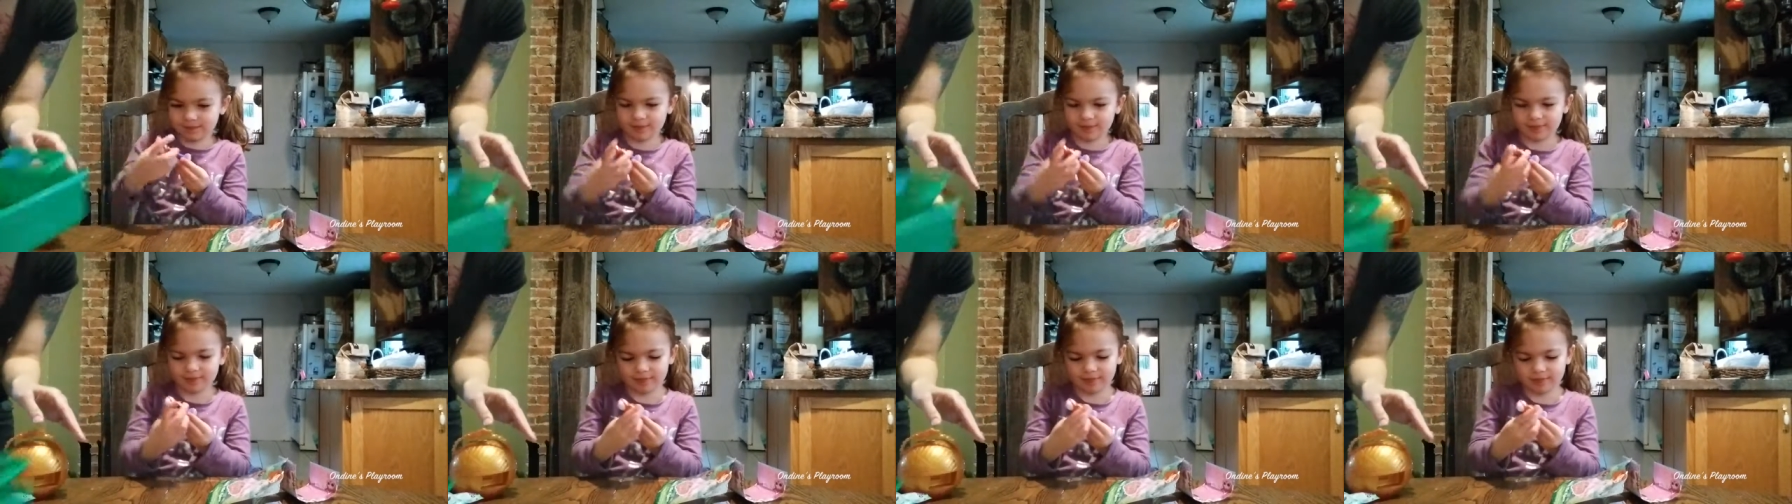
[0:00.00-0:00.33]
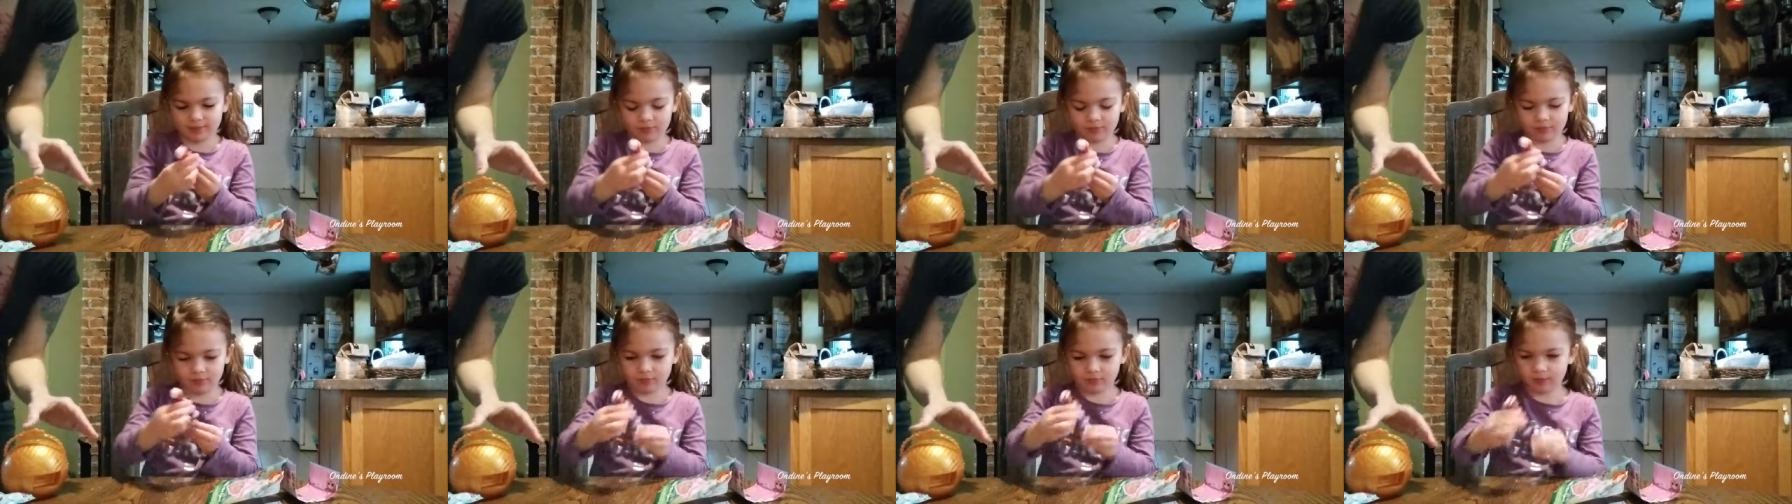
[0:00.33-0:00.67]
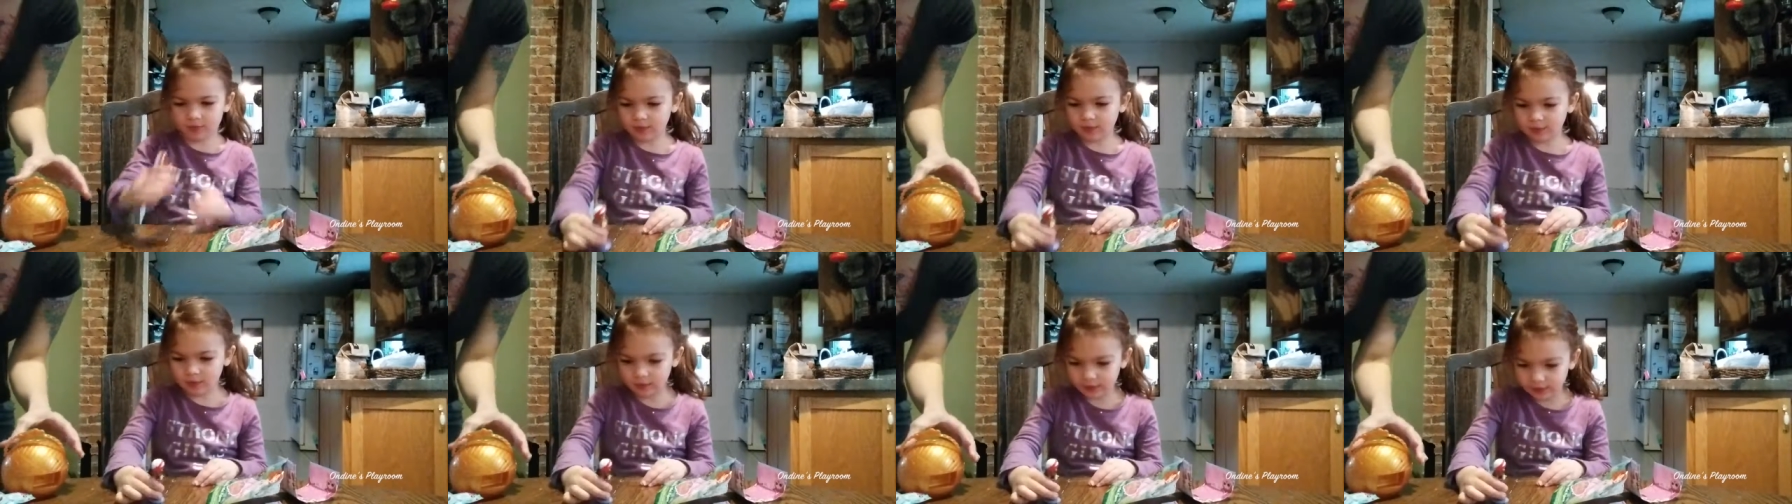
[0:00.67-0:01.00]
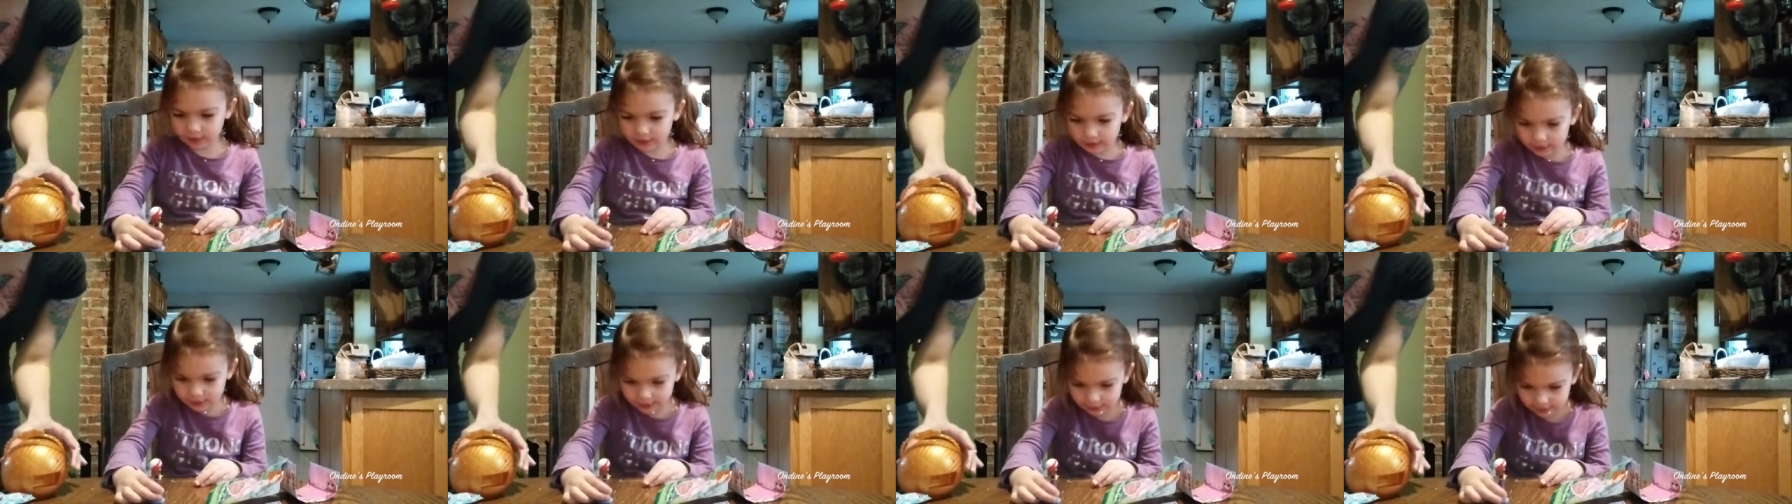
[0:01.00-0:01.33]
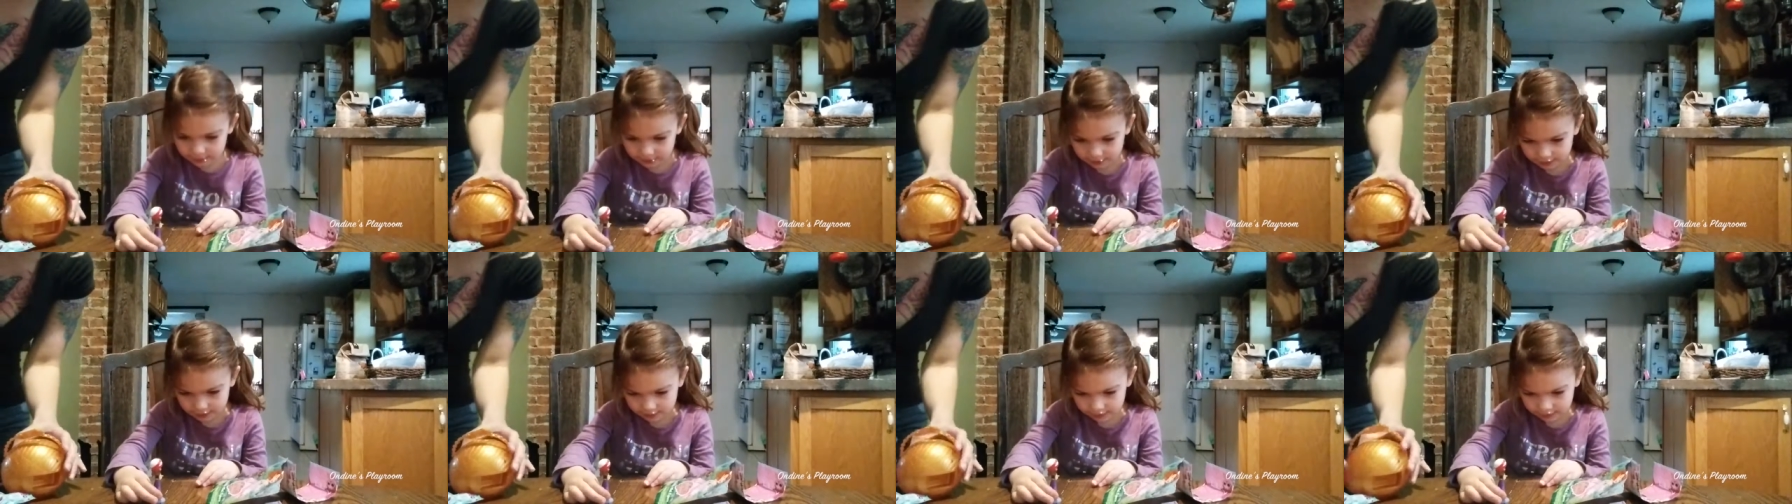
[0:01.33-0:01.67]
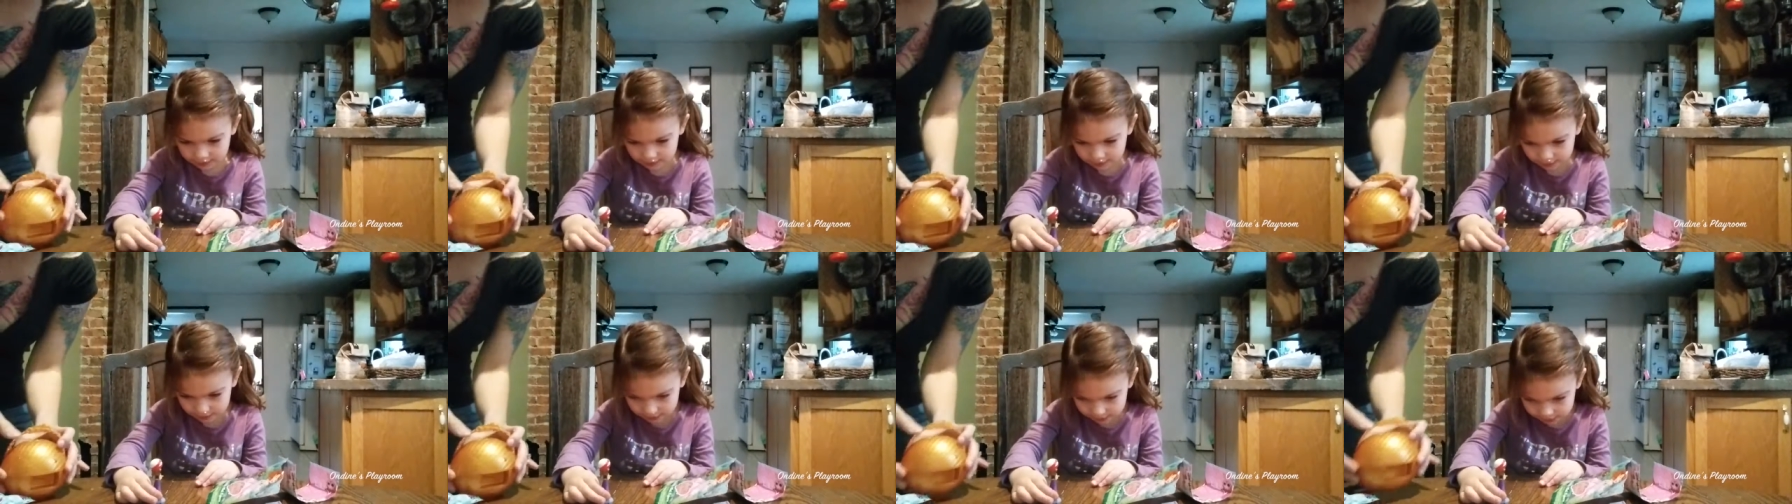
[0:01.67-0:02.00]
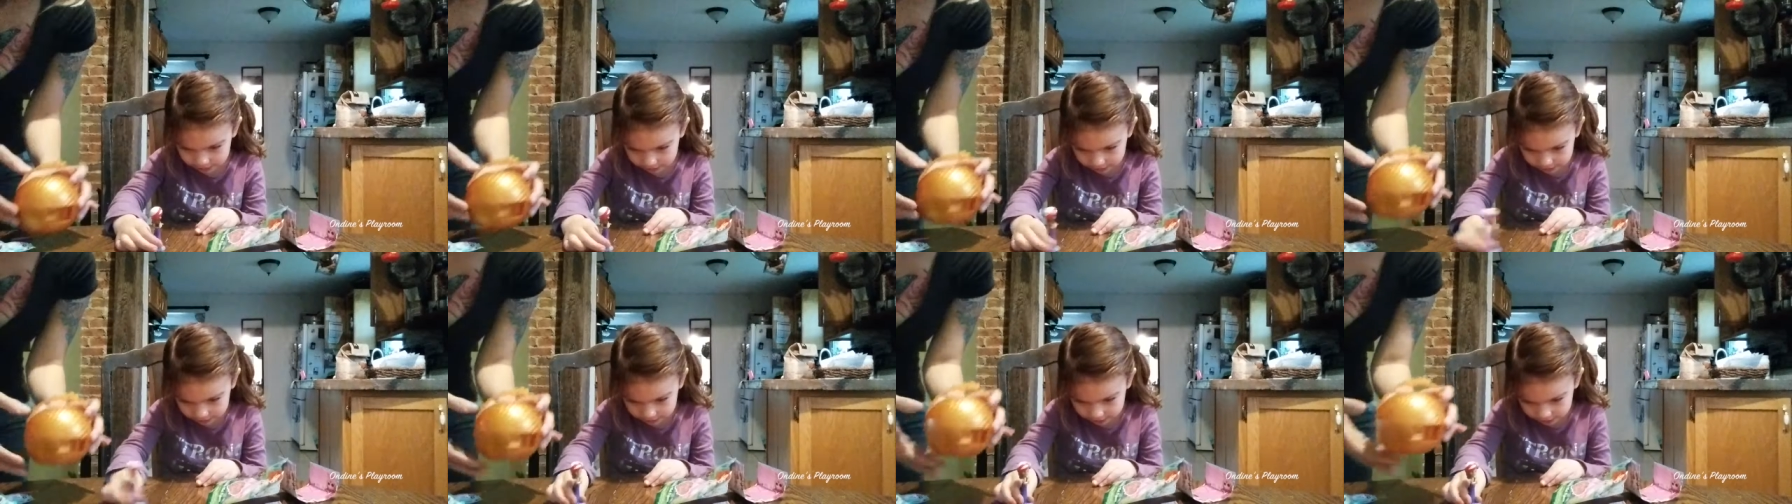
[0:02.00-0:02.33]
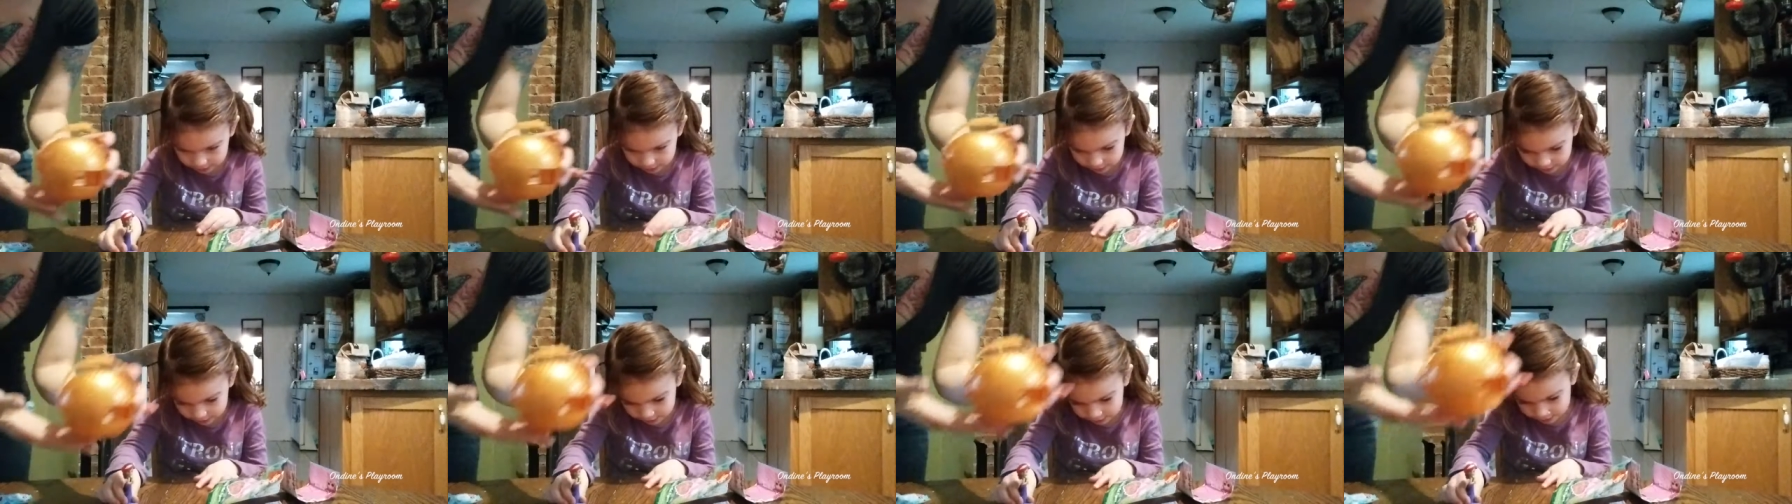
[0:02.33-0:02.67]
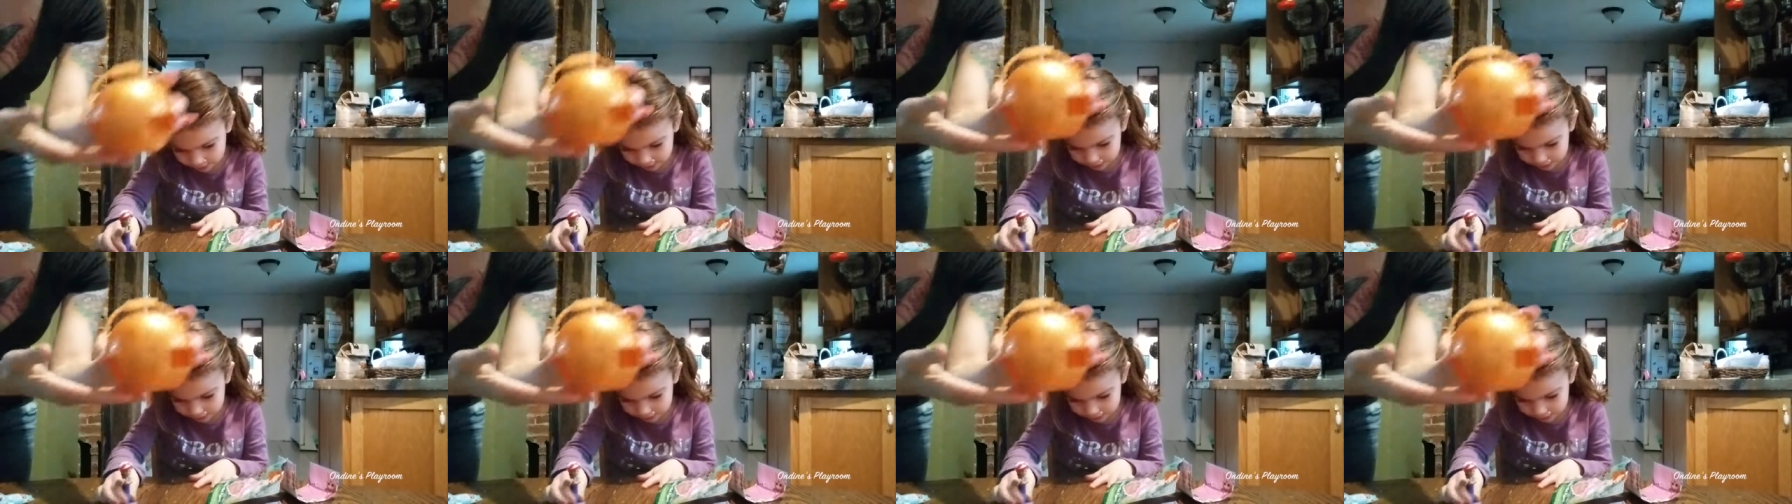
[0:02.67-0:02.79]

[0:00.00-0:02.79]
So we just opened up an LOL surprise